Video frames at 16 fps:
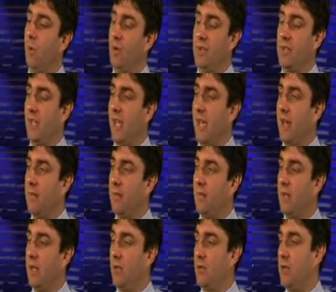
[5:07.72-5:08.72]
Once
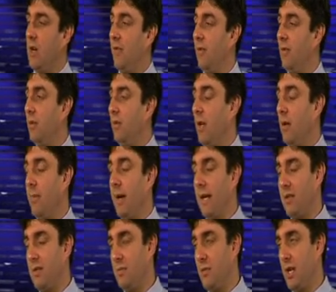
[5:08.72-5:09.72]
again, they'll travel, they'll
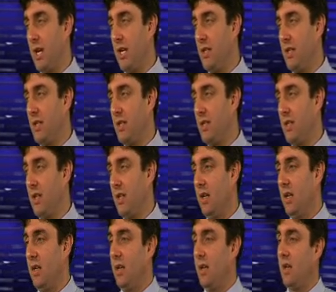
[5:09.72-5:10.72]
make some changes,
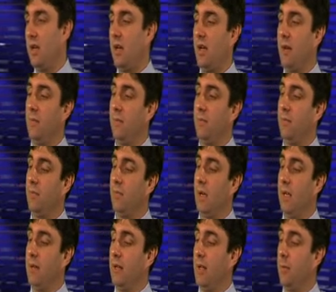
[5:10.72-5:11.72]

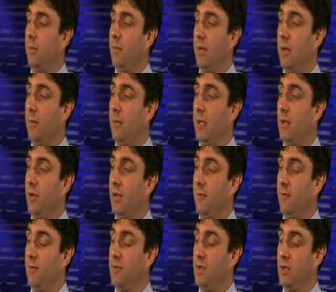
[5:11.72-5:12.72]
and they'll be
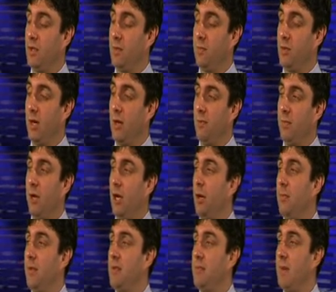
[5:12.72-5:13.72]
looking to try and
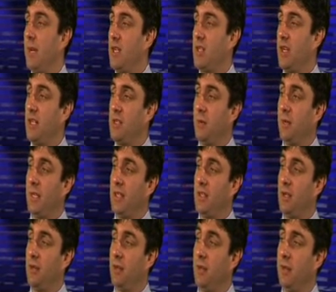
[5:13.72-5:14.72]
perm this match day
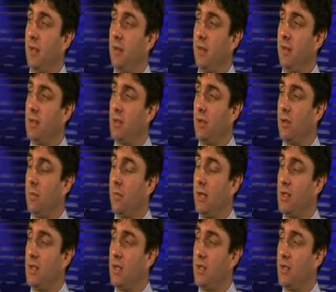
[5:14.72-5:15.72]
22 that they think's got the
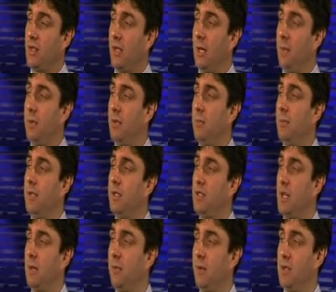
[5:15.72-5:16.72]
best chance of keeping them in
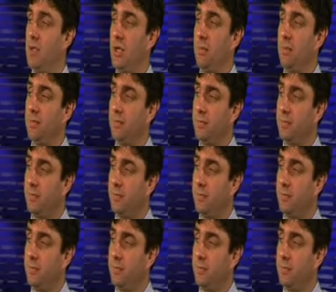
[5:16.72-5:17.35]
the Championship.